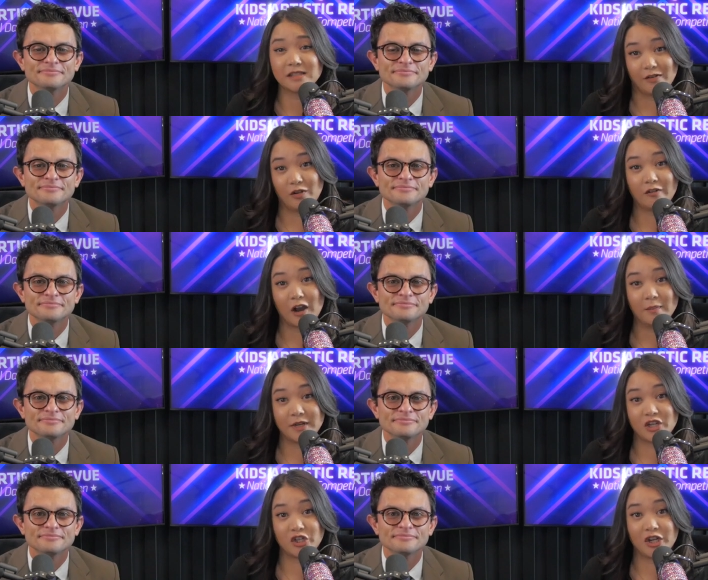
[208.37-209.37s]
Speaker 1: level of
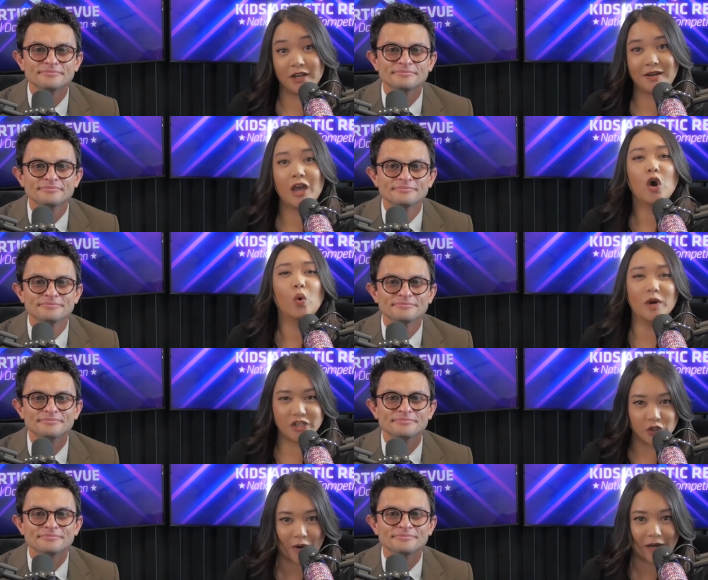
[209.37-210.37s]
competition, which
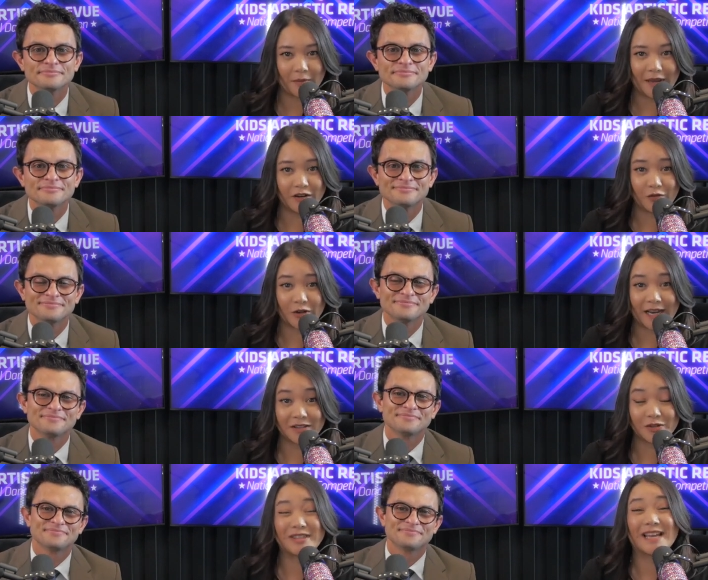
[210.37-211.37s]
is recommended for
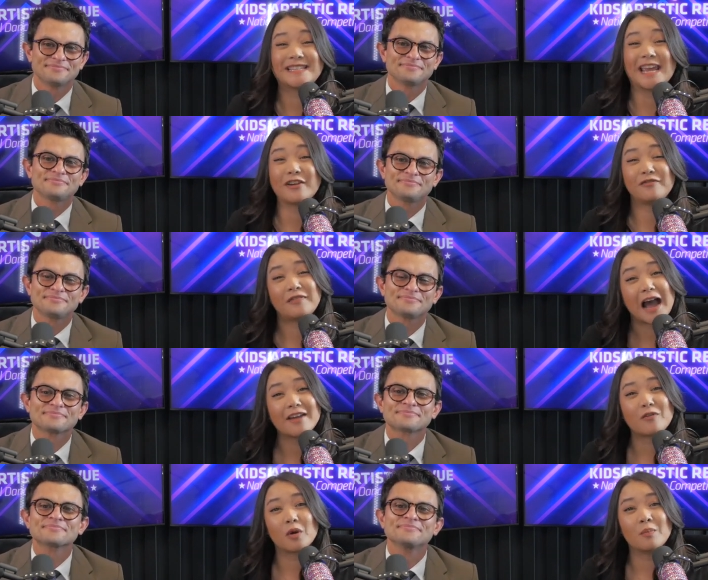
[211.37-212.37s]
dancers that take five
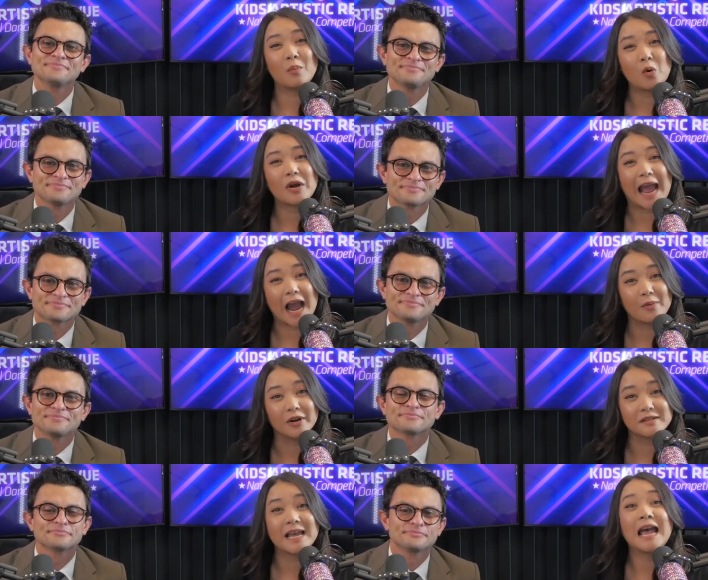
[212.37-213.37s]
or more hours